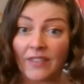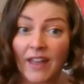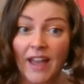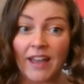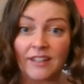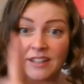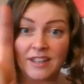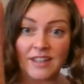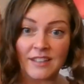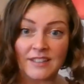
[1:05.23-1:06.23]
that
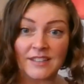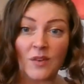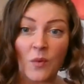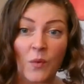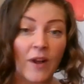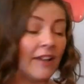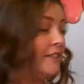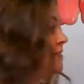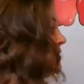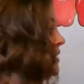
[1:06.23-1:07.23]
is
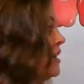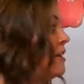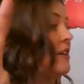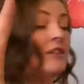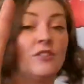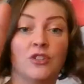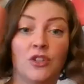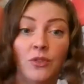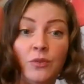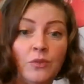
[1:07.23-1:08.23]
1,
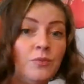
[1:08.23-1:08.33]
2,